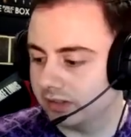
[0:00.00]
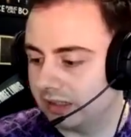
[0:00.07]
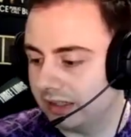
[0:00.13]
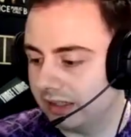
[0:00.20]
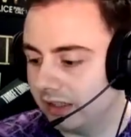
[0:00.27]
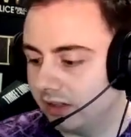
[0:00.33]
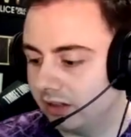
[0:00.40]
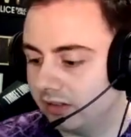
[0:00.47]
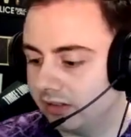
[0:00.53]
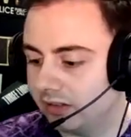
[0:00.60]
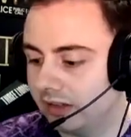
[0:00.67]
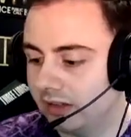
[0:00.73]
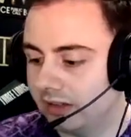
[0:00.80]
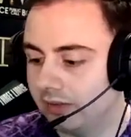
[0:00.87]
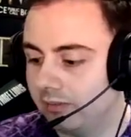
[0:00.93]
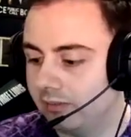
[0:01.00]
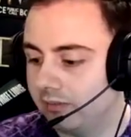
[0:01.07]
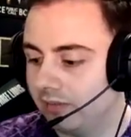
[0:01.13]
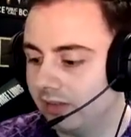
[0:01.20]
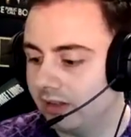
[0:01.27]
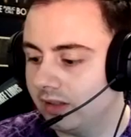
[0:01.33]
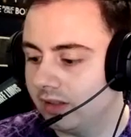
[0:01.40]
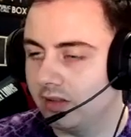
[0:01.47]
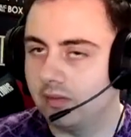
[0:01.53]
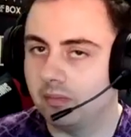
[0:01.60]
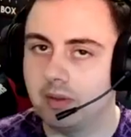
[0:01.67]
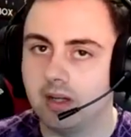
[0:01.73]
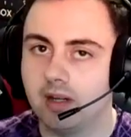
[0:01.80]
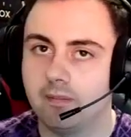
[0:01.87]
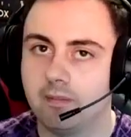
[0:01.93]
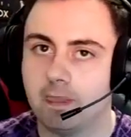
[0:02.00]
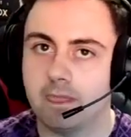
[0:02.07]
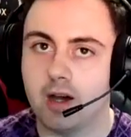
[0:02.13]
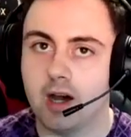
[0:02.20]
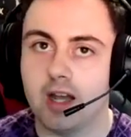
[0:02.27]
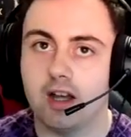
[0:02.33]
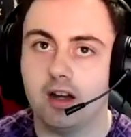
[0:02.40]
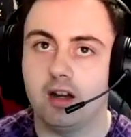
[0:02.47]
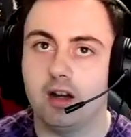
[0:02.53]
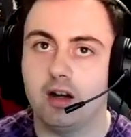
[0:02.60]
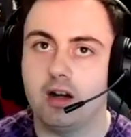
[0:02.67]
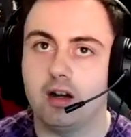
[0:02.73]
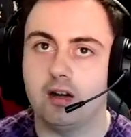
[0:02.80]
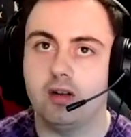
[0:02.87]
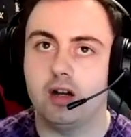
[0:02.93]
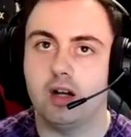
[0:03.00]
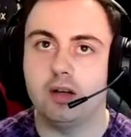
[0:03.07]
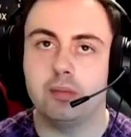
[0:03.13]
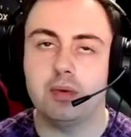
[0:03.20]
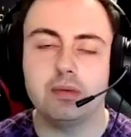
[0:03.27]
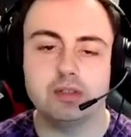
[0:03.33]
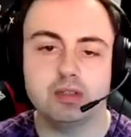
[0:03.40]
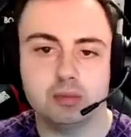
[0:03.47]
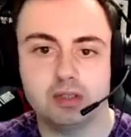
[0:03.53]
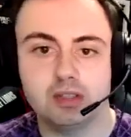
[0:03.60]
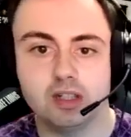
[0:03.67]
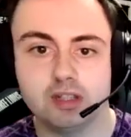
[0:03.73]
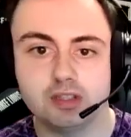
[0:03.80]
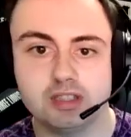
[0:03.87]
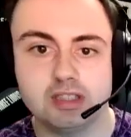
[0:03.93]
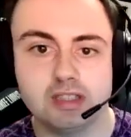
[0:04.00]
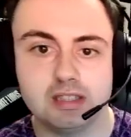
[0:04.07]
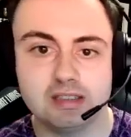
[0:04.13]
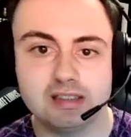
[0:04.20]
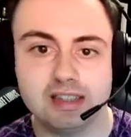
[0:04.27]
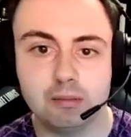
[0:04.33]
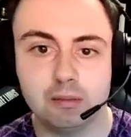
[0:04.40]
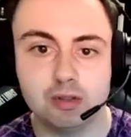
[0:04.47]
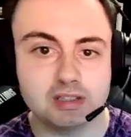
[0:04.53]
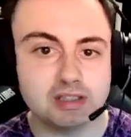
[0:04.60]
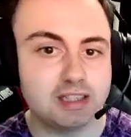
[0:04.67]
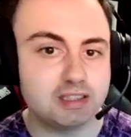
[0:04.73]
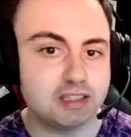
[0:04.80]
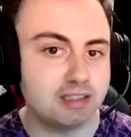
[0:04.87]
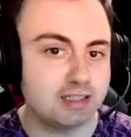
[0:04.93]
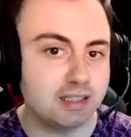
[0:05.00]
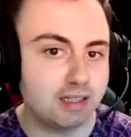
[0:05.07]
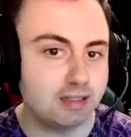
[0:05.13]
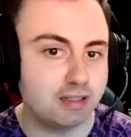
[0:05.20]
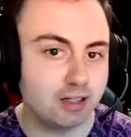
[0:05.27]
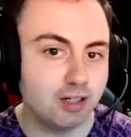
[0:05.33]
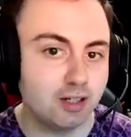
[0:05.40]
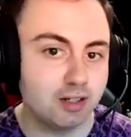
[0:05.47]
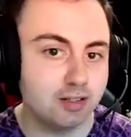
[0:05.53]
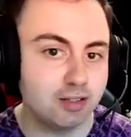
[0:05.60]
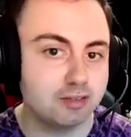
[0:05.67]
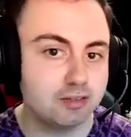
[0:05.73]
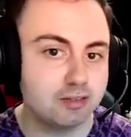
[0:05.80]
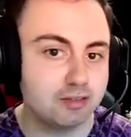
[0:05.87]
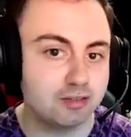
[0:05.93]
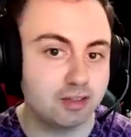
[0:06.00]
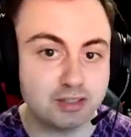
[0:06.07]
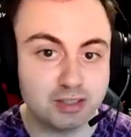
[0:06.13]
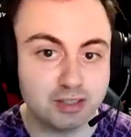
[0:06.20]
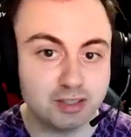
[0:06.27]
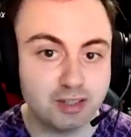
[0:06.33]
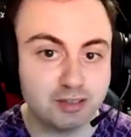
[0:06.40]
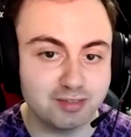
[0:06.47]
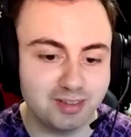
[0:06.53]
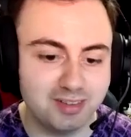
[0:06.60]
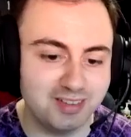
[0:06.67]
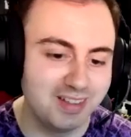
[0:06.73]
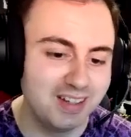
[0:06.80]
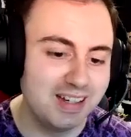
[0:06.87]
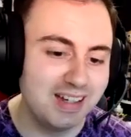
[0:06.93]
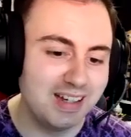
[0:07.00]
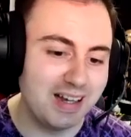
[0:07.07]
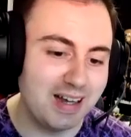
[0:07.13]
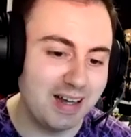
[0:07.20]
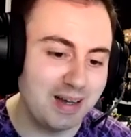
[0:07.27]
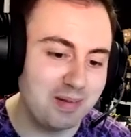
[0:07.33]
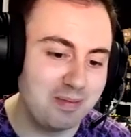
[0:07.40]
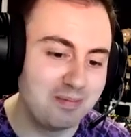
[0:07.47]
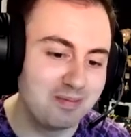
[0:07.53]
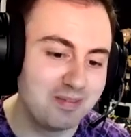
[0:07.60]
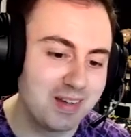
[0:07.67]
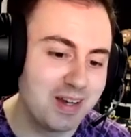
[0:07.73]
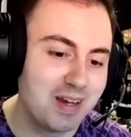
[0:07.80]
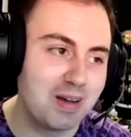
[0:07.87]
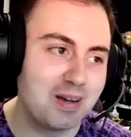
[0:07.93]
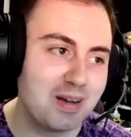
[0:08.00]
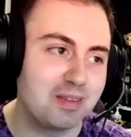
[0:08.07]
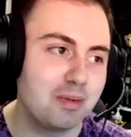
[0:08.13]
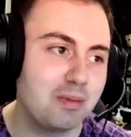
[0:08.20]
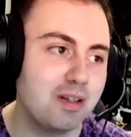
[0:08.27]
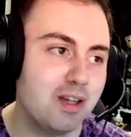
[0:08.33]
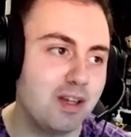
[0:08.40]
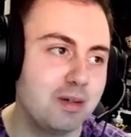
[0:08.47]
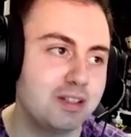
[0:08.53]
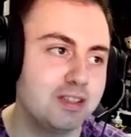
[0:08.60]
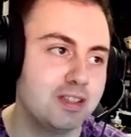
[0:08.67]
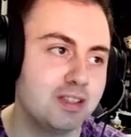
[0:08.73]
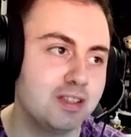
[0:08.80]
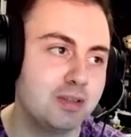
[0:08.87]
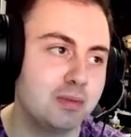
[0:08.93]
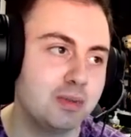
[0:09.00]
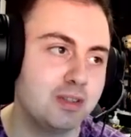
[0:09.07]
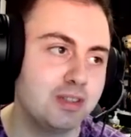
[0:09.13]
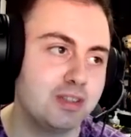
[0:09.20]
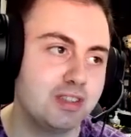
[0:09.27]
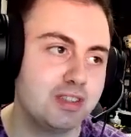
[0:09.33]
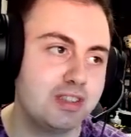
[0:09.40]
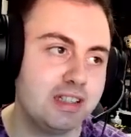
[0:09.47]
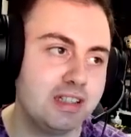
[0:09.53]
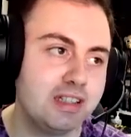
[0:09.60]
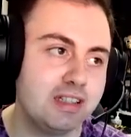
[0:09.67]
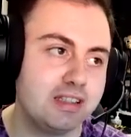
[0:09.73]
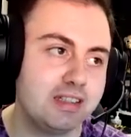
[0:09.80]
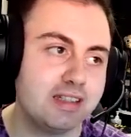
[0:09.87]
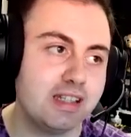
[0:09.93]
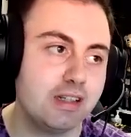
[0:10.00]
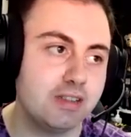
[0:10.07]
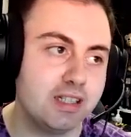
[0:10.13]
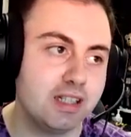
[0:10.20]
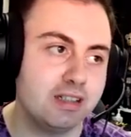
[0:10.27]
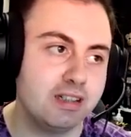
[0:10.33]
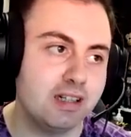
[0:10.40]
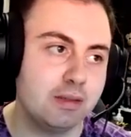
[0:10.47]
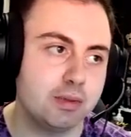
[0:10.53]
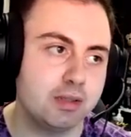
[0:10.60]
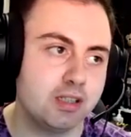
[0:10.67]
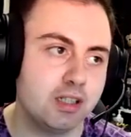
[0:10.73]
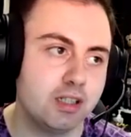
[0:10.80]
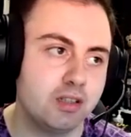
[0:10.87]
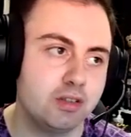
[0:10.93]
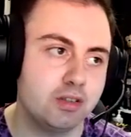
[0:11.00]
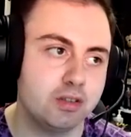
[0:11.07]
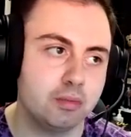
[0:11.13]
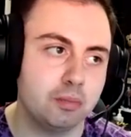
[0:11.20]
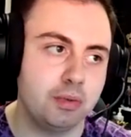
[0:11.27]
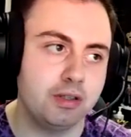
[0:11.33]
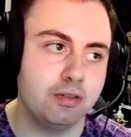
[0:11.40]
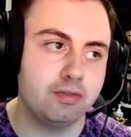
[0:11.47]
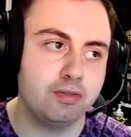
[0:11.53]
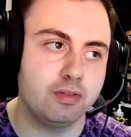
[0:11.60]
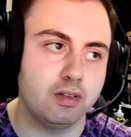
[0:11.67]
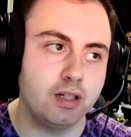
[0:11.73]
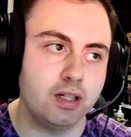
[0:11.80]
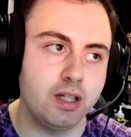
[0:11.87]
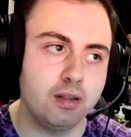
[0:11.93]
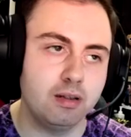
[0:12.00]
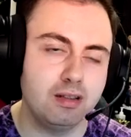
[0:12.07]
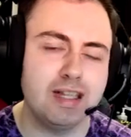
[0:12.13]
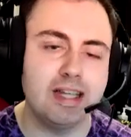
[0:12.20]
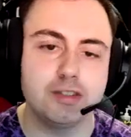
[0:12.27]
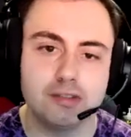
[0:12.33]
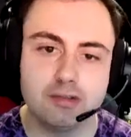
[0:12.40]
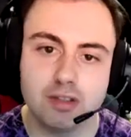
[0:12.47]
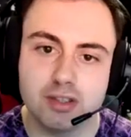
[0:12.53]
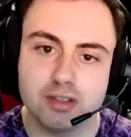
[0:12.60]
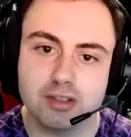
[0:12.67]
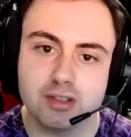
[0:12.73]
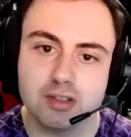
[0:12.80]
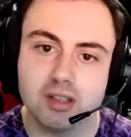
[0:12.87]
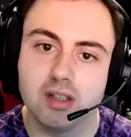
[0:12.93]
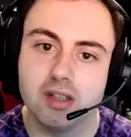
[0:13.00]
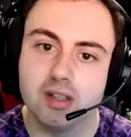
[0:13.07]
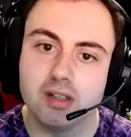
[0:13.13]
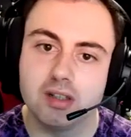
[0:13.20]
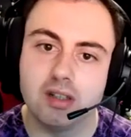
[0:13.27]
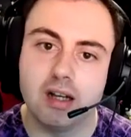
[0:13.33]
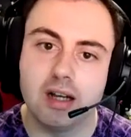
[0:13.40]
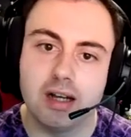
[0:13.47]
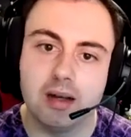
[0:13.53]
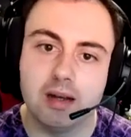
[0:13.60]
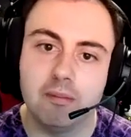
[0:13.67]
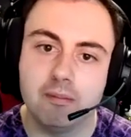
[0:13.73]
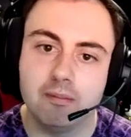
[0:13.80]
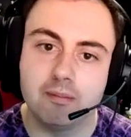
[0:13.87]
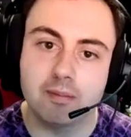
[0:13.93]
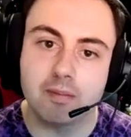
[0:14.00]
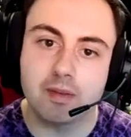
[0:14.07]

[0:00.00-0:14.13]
they are. But I went to one last year that wasn't actually set in Cardiff. Funny enough, the one I went to was the David Tennant episode with Lazarus, um,